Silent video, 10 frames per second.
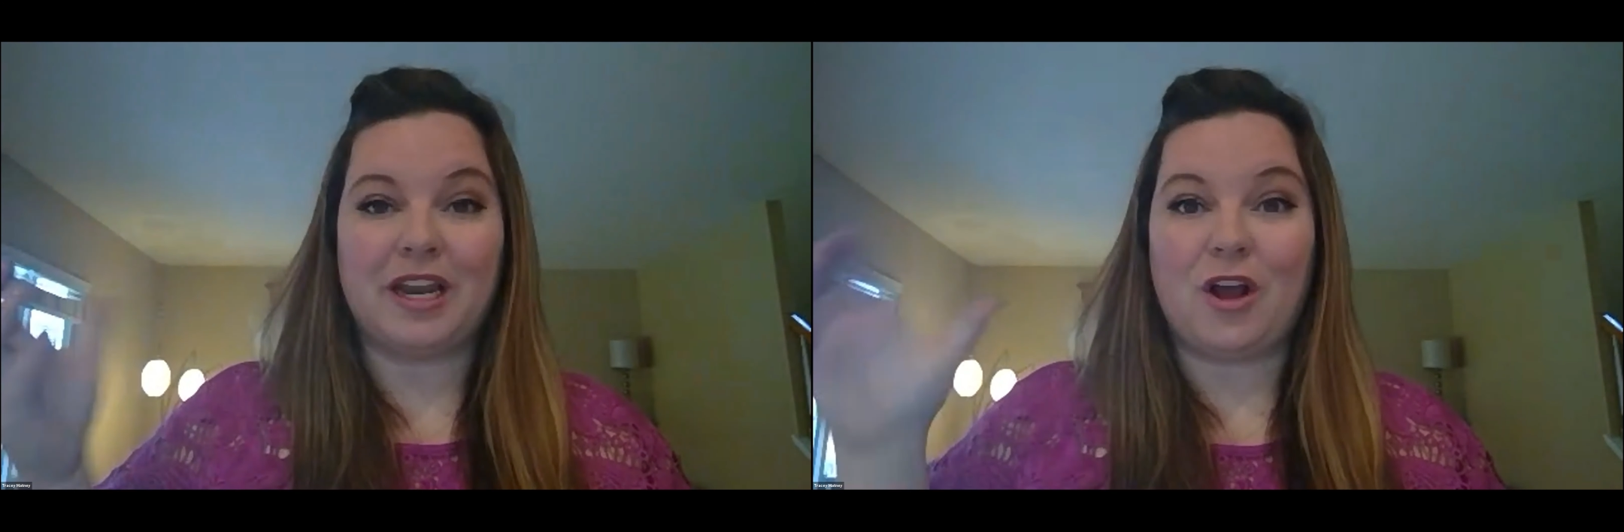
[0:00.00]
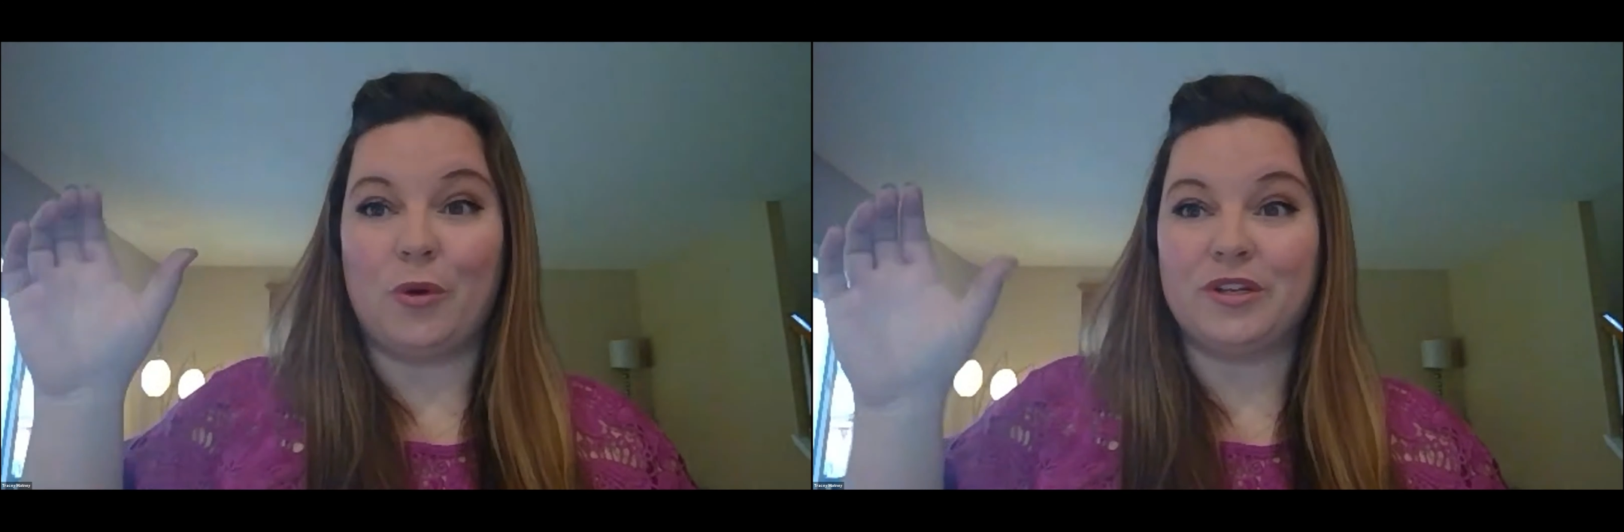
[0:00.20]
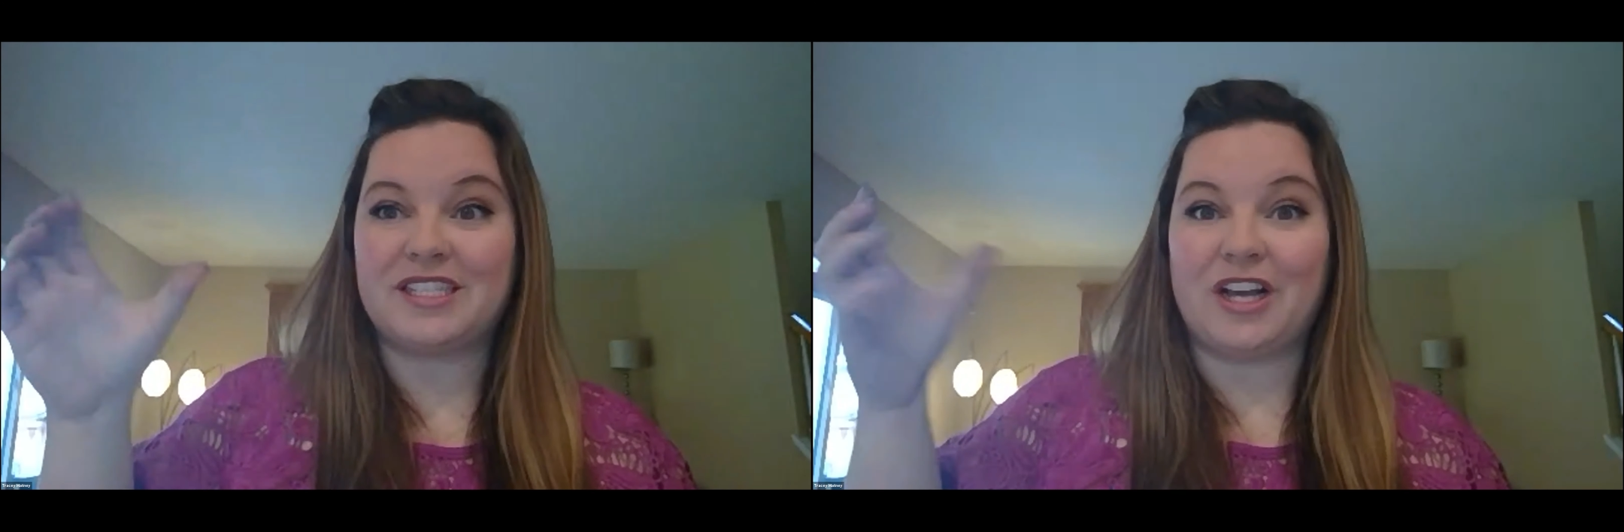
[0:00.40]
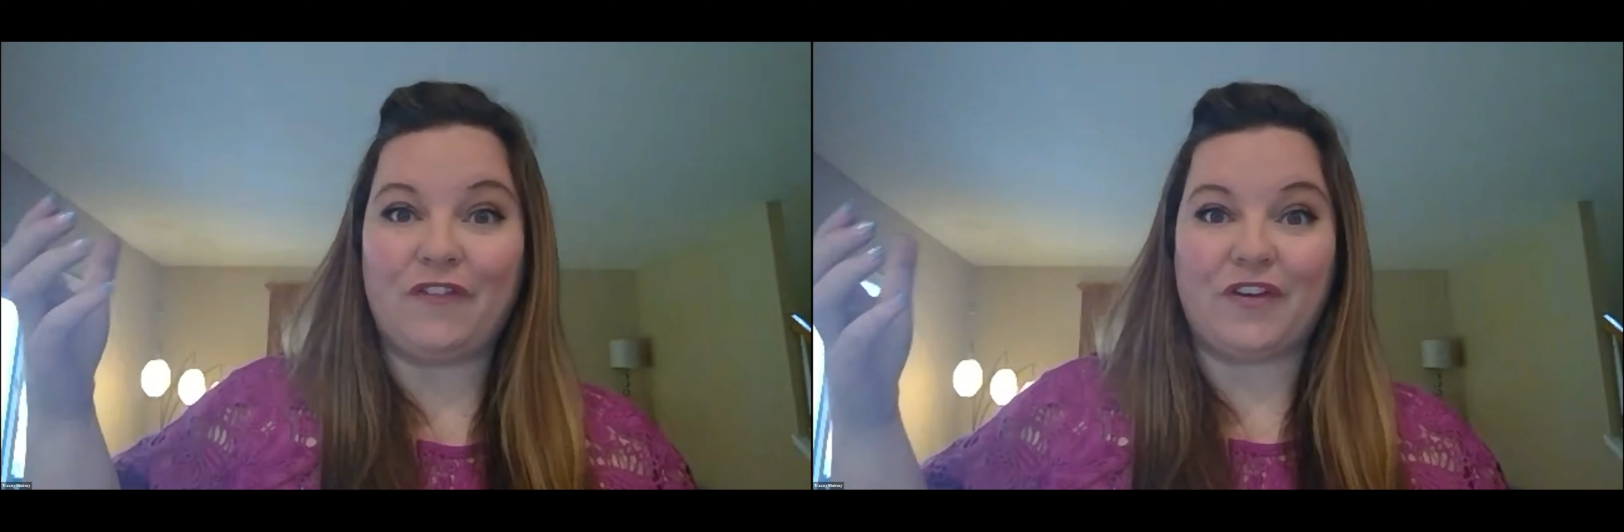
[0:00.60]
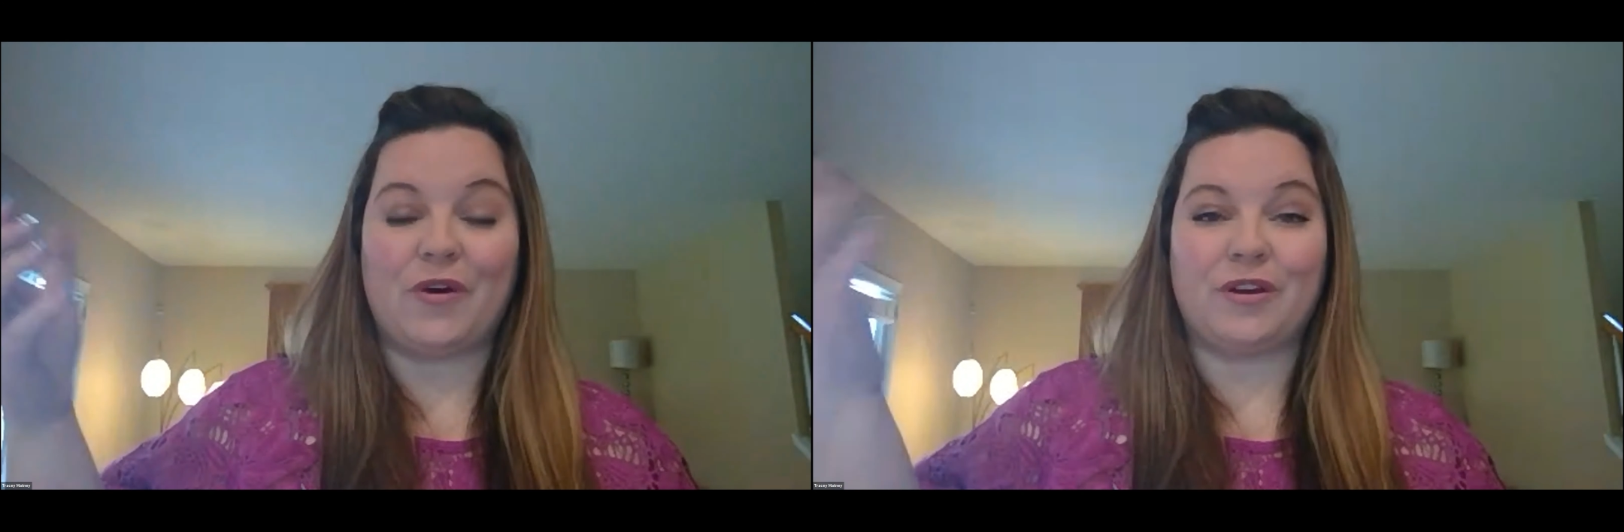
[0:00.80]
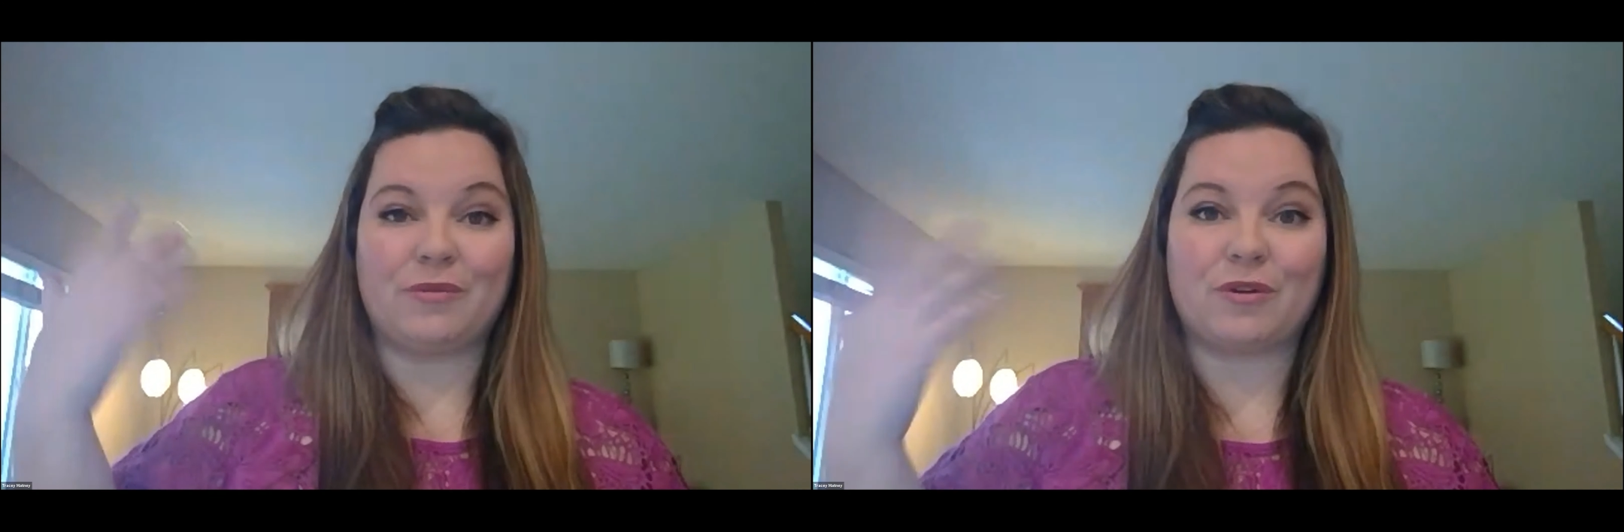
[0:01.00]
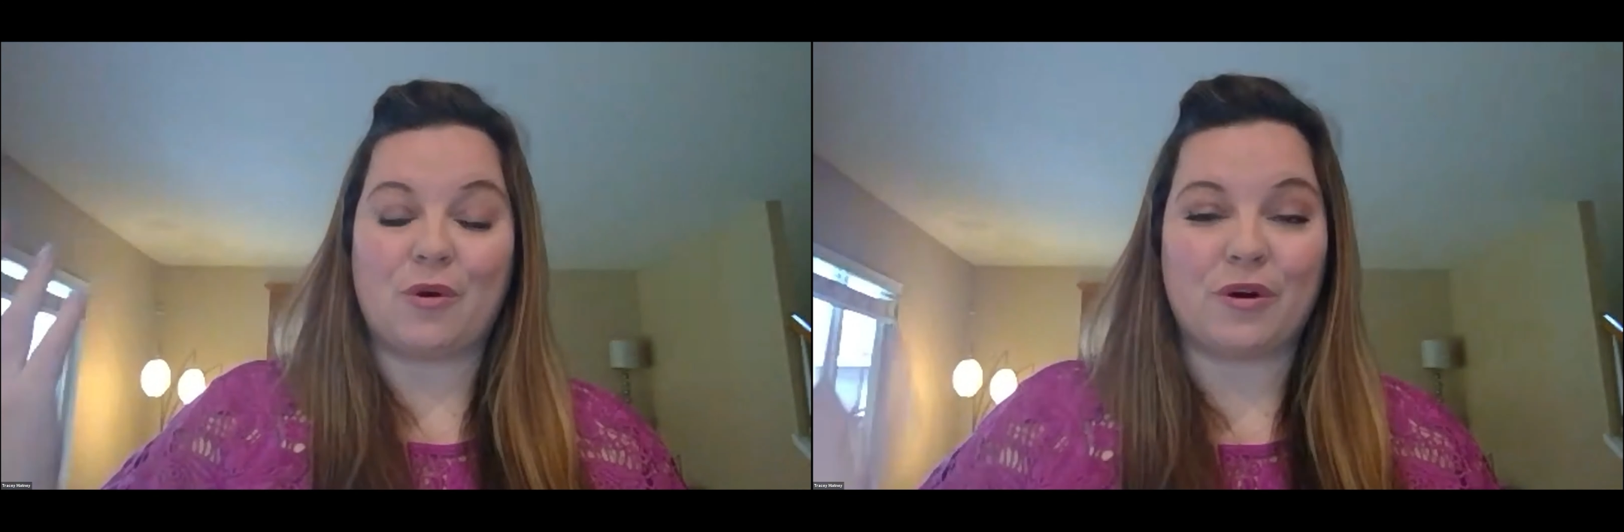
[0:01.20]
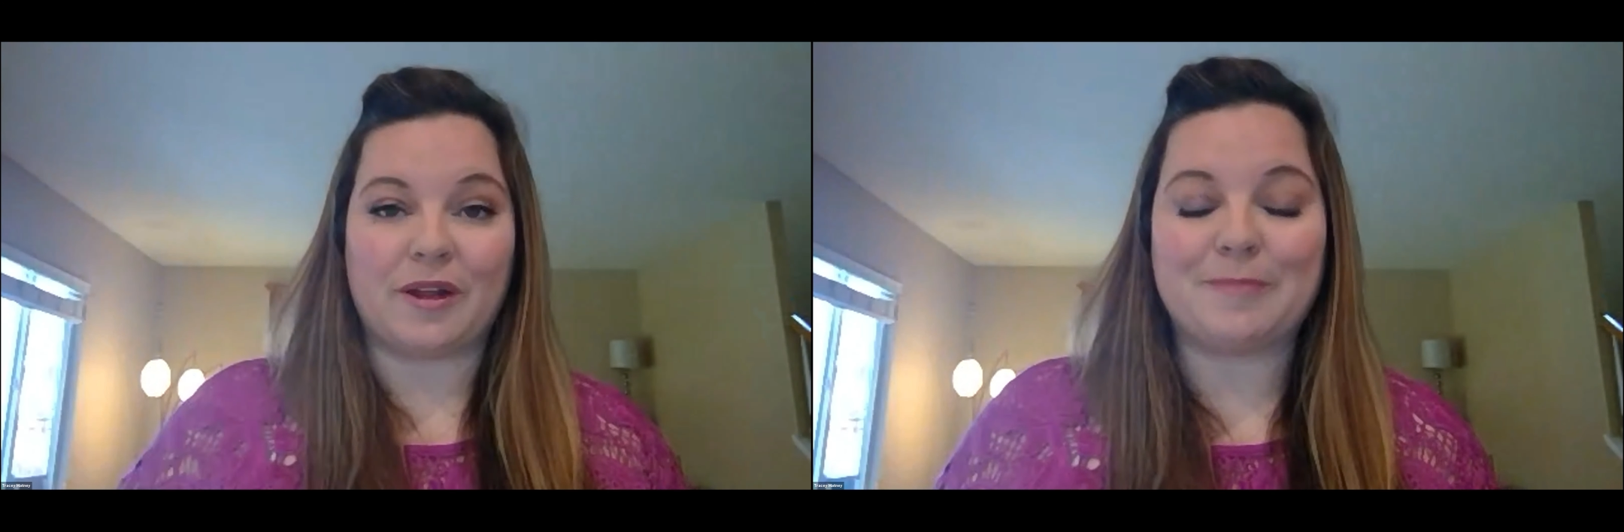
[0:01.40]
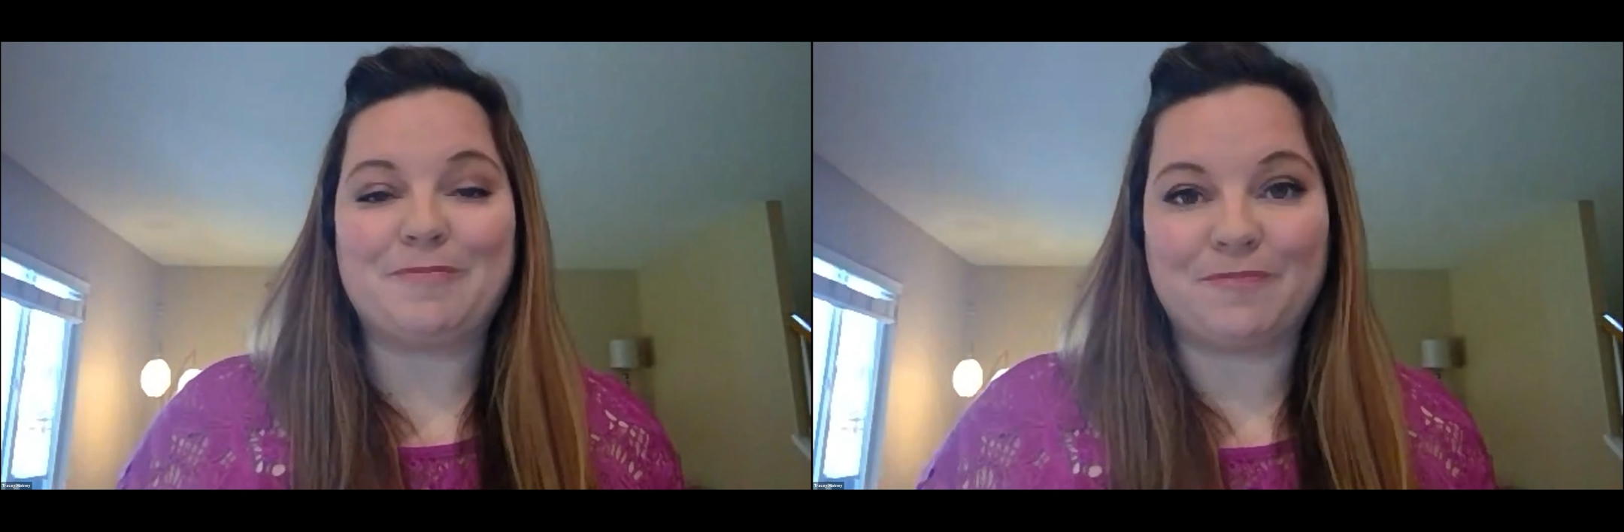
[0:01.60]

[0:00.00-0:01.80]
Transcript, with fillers: hold a cell phone and record him.